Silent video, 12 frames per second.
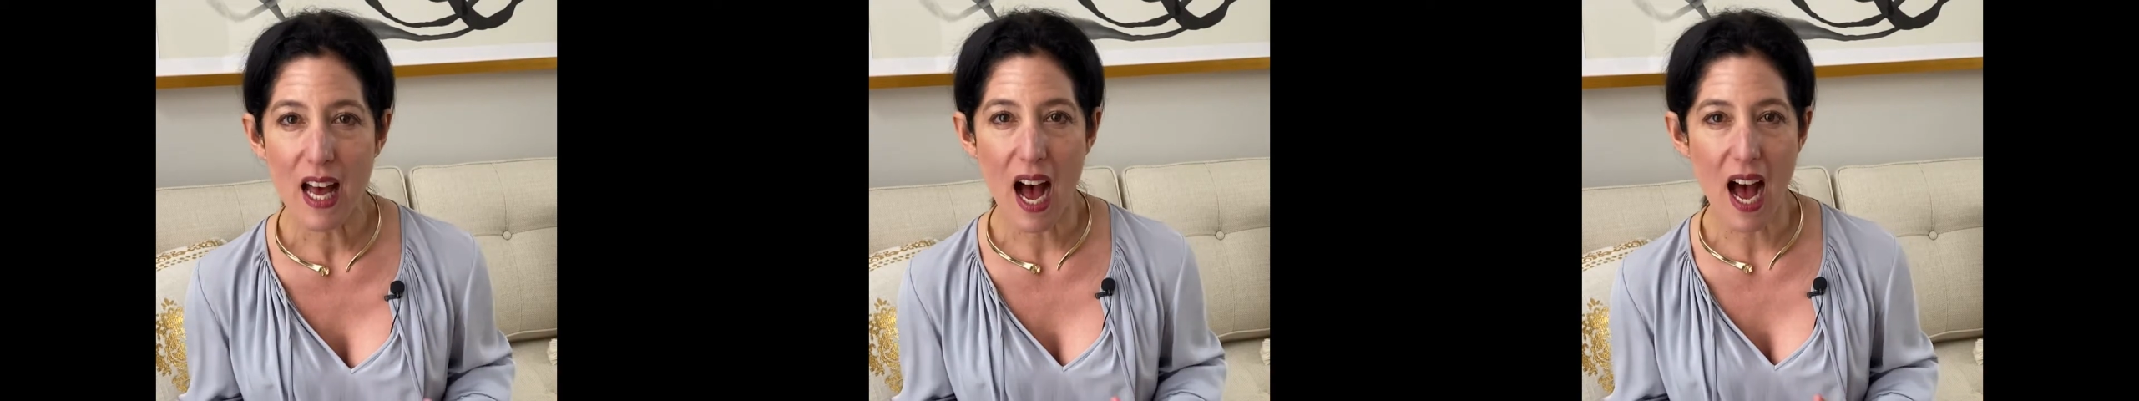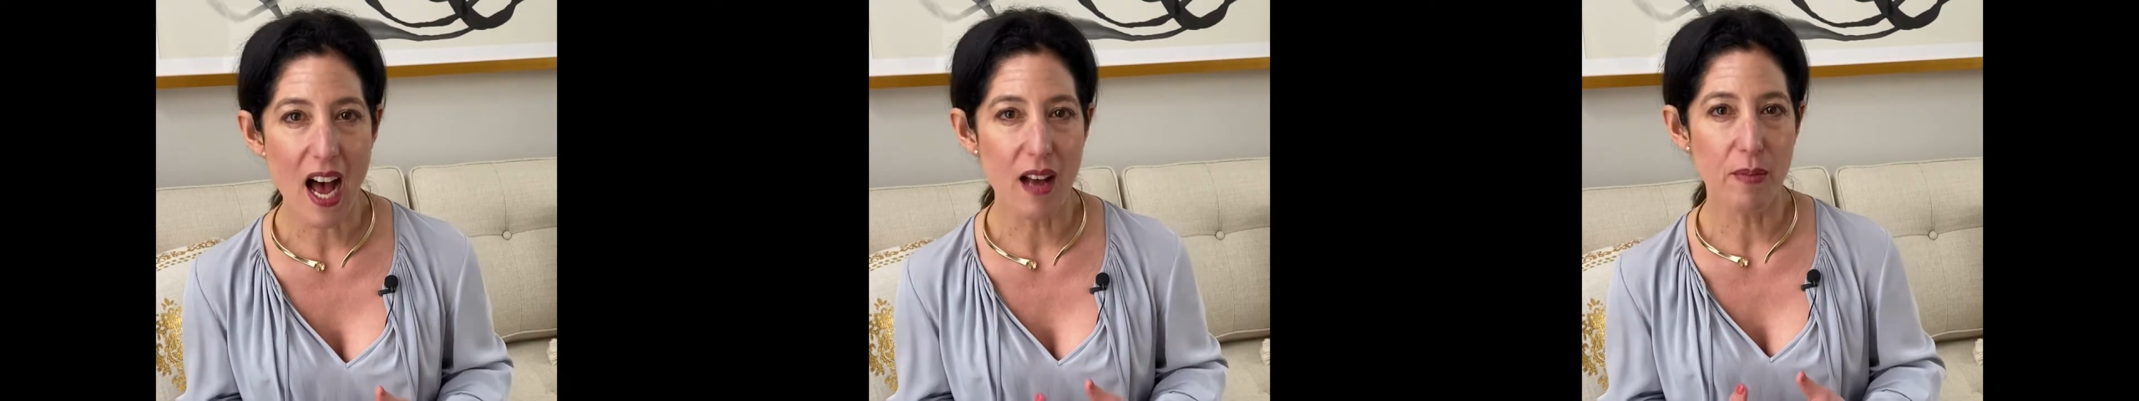
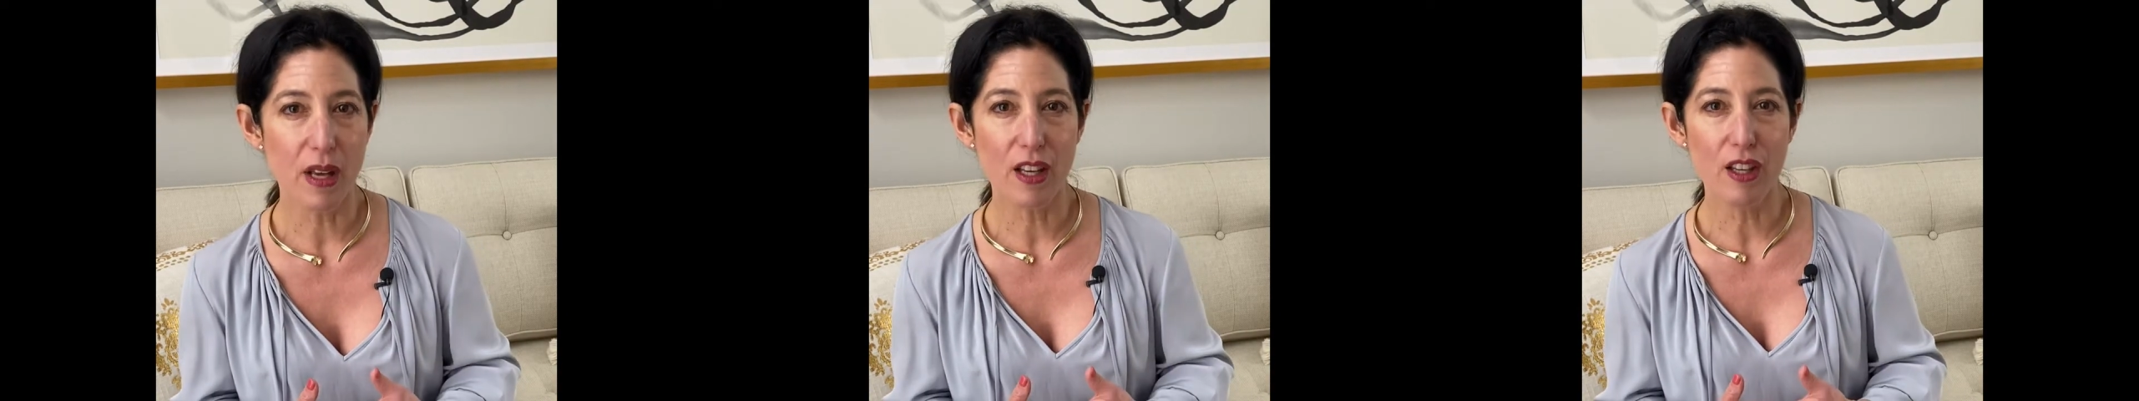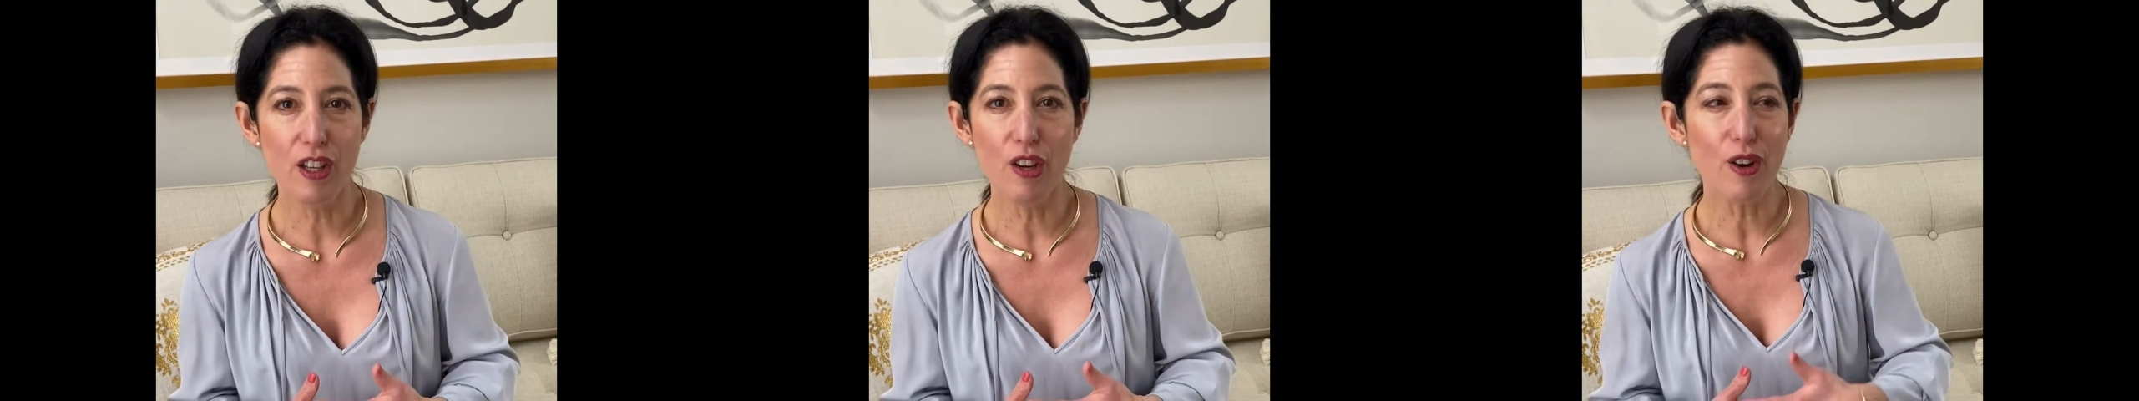Um,
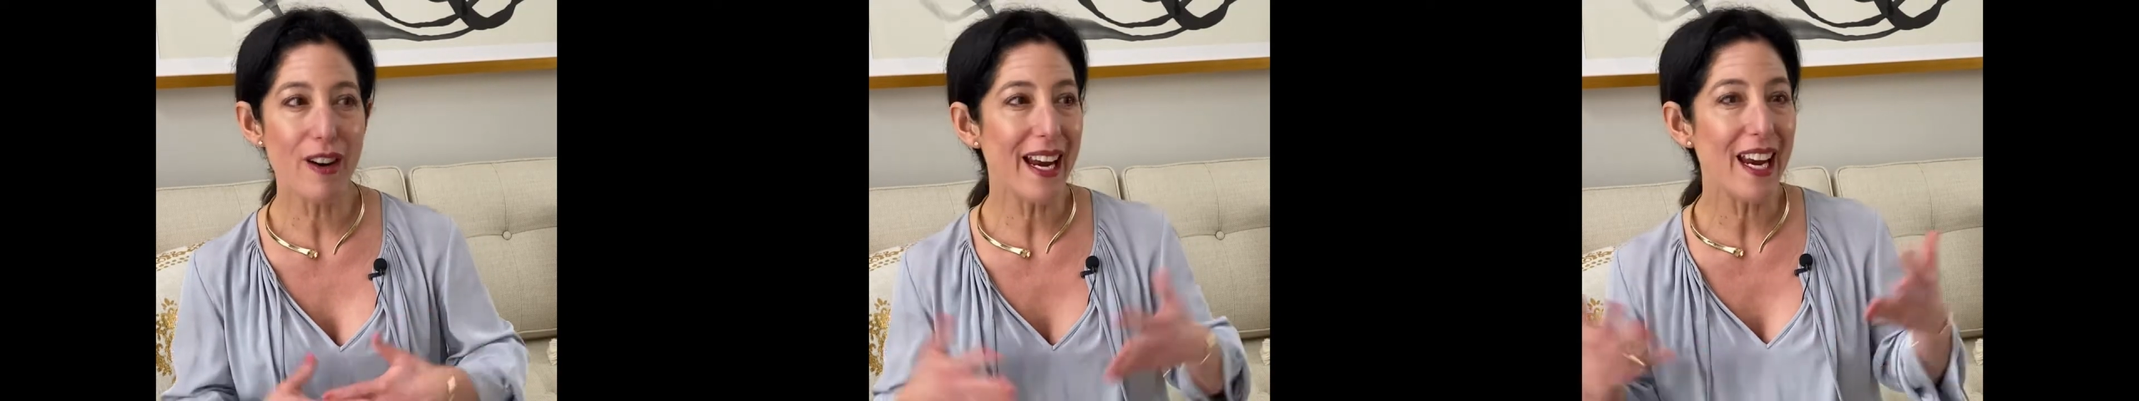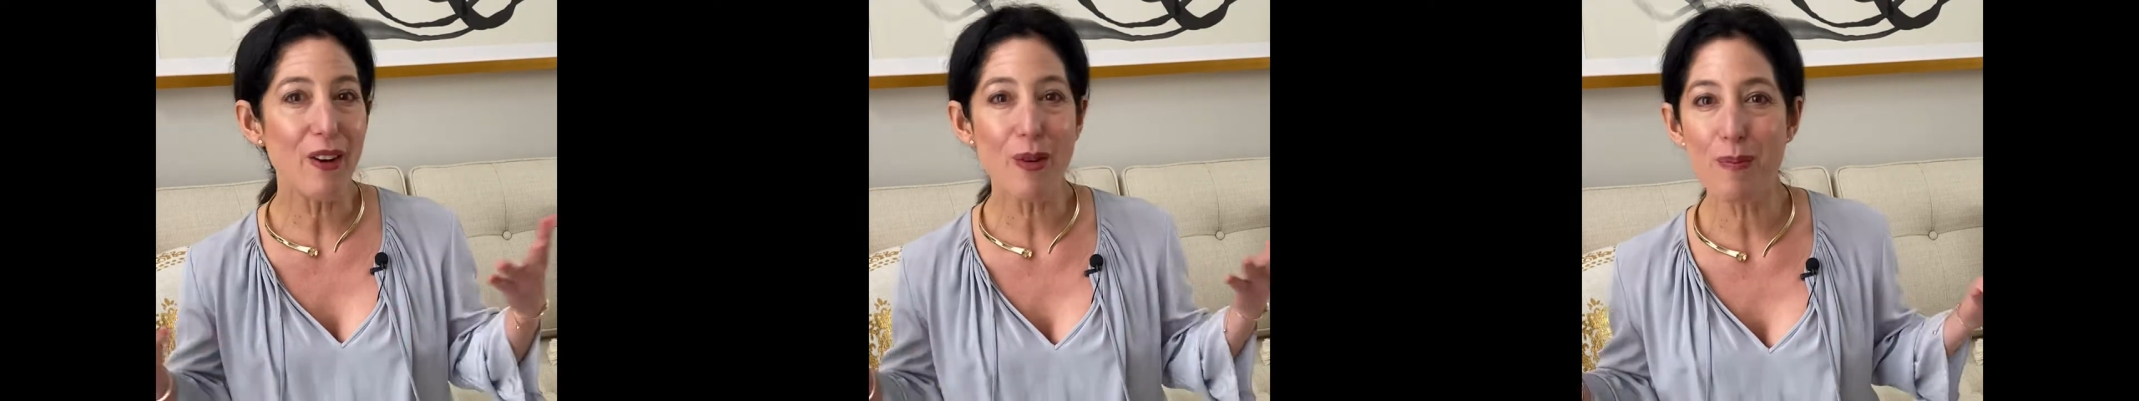you're
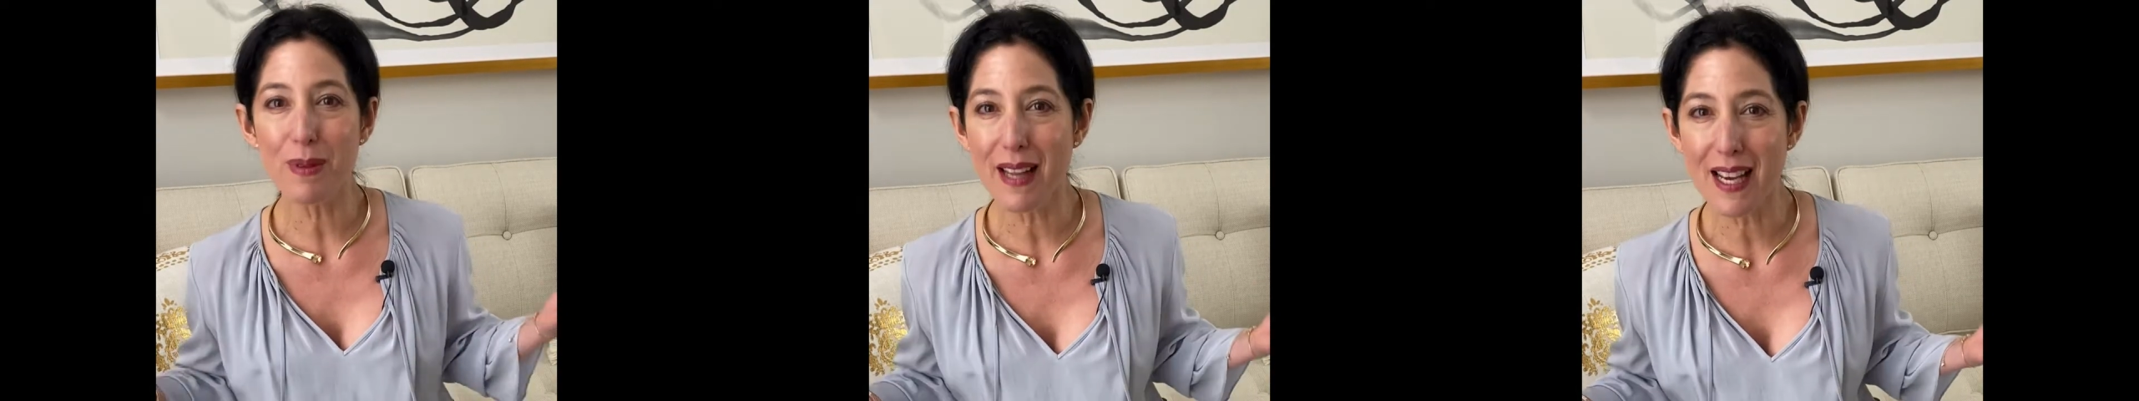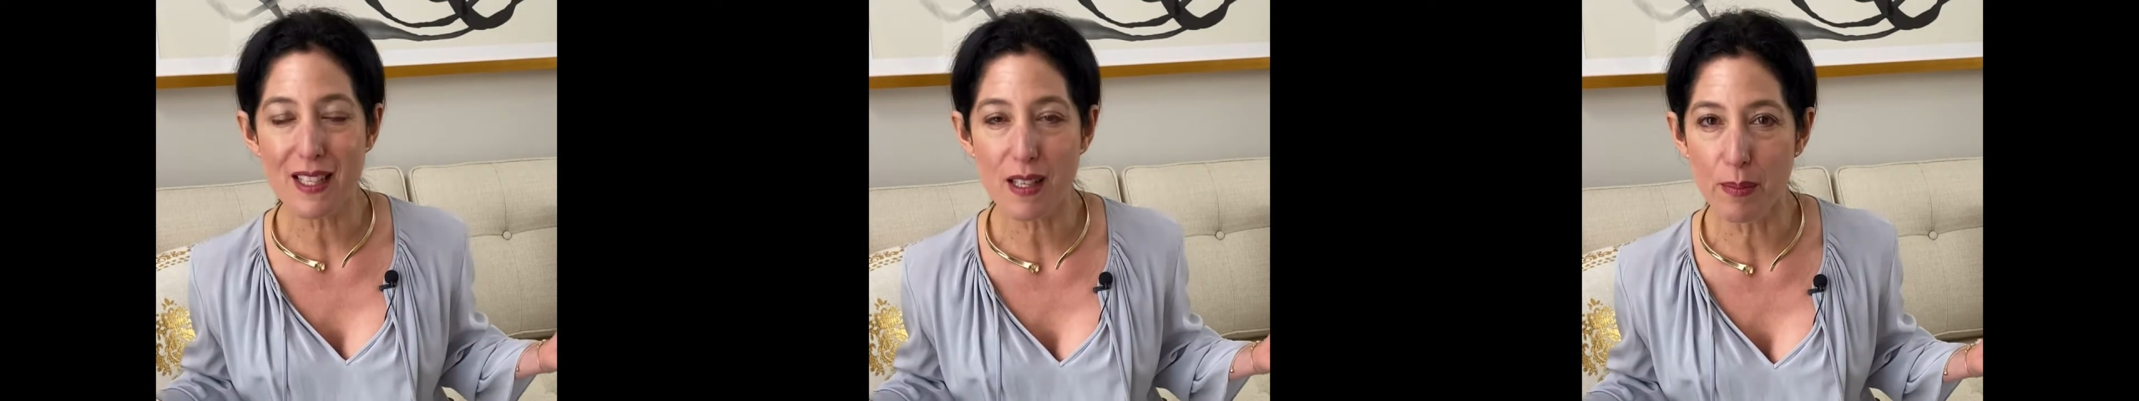
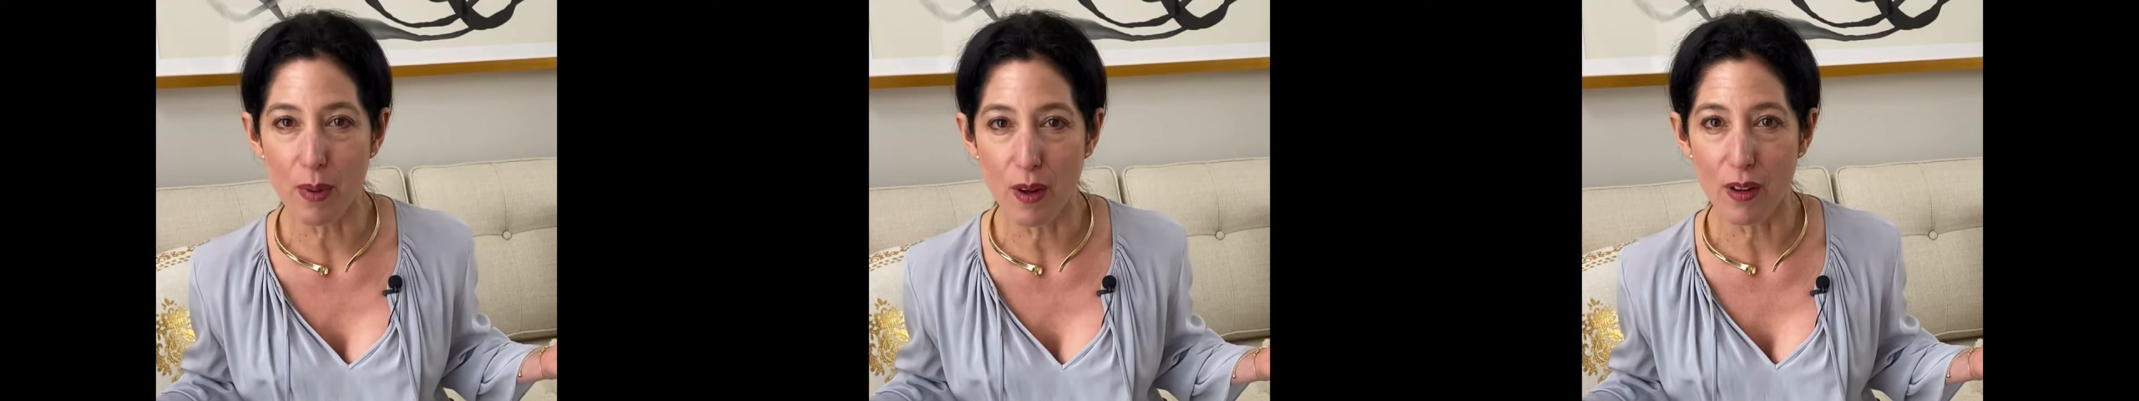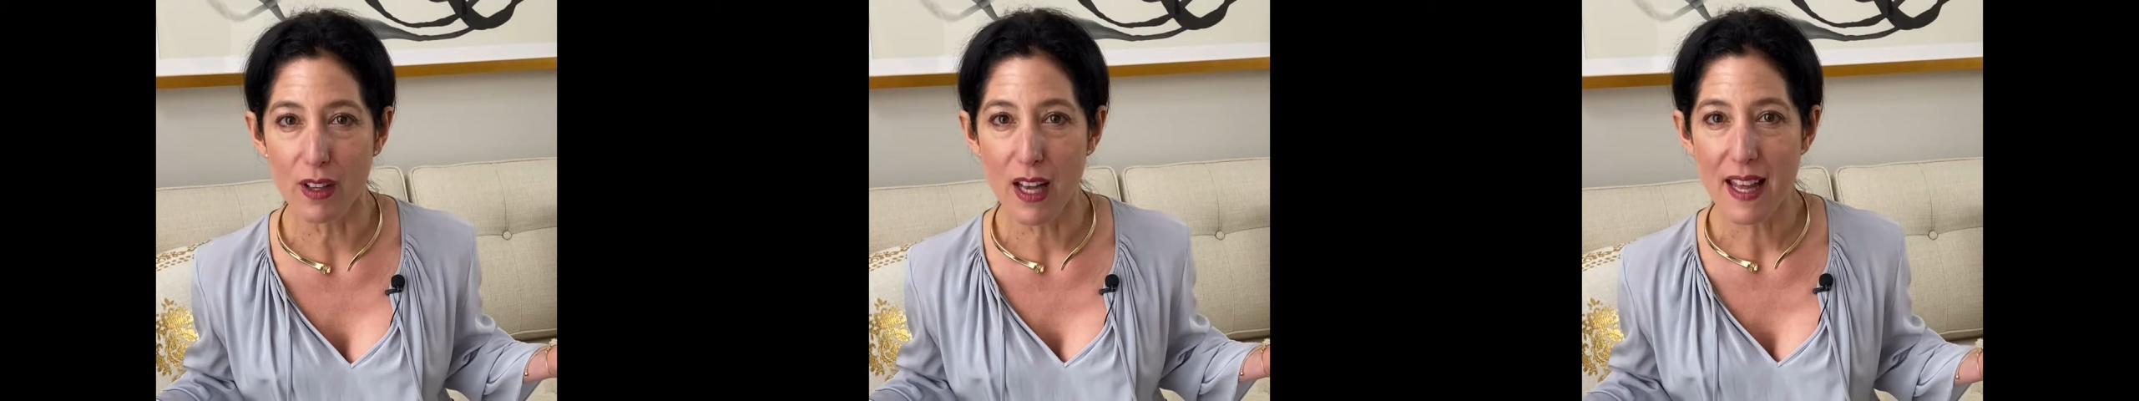
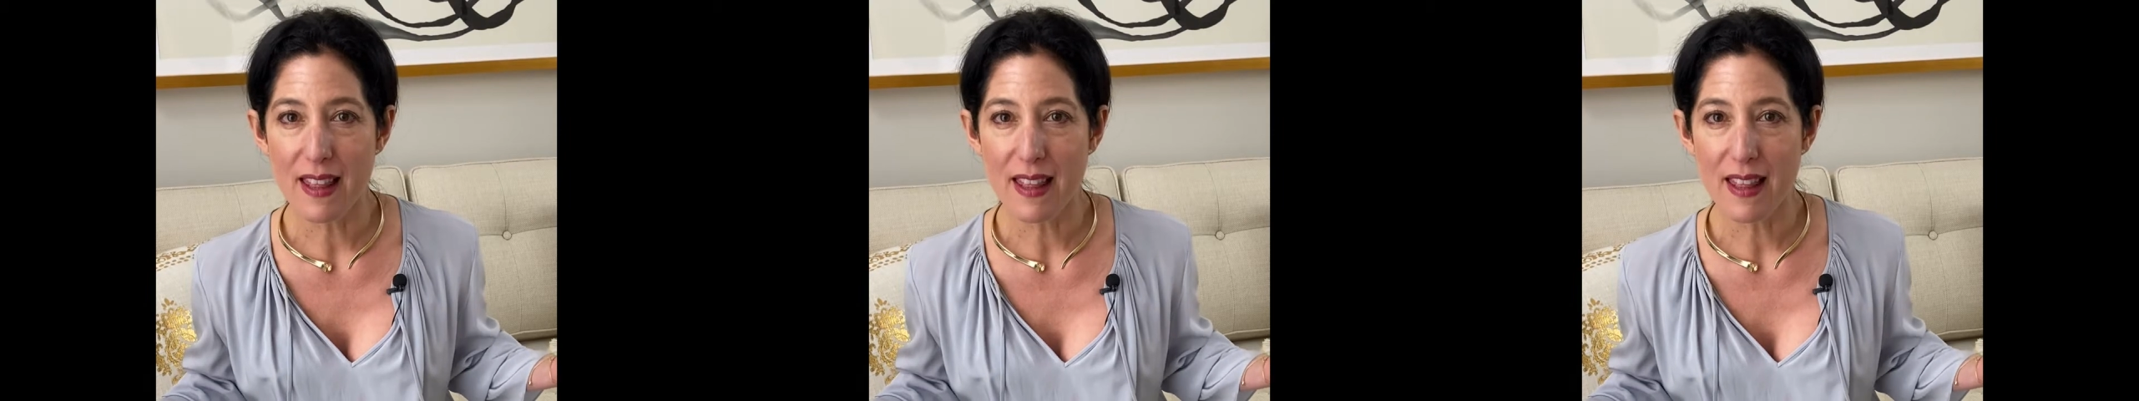irreplaceable.